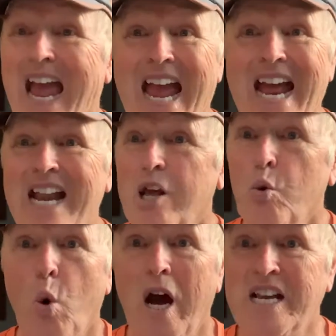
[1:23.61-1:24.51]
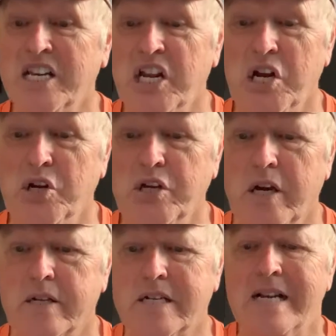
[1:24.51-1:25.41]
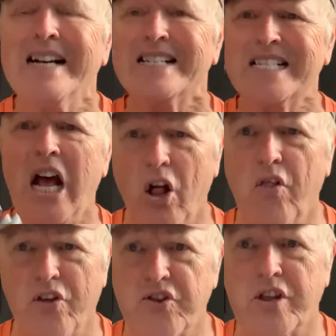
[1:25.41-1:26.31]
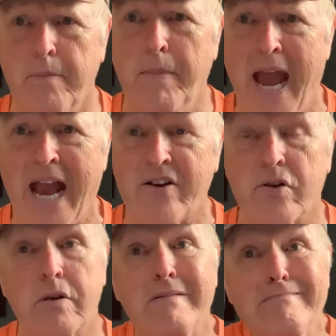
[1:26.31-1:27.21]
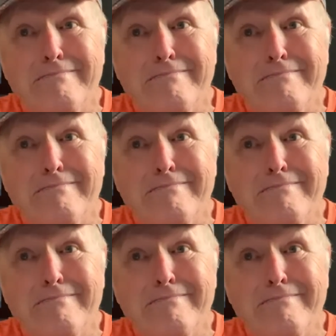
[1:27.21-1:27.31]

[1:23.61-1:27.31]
anyone near you. Tell this to Max.